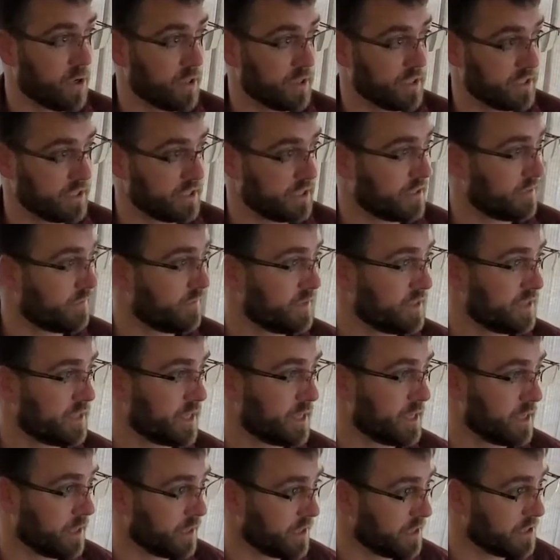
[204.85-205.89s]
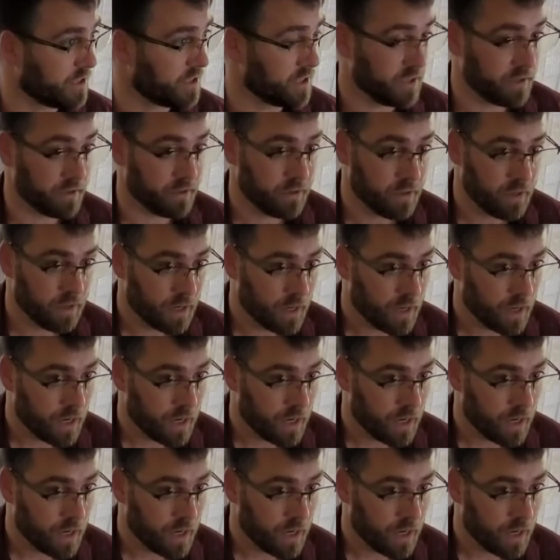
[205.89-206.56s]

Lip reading: causes the fasciculation,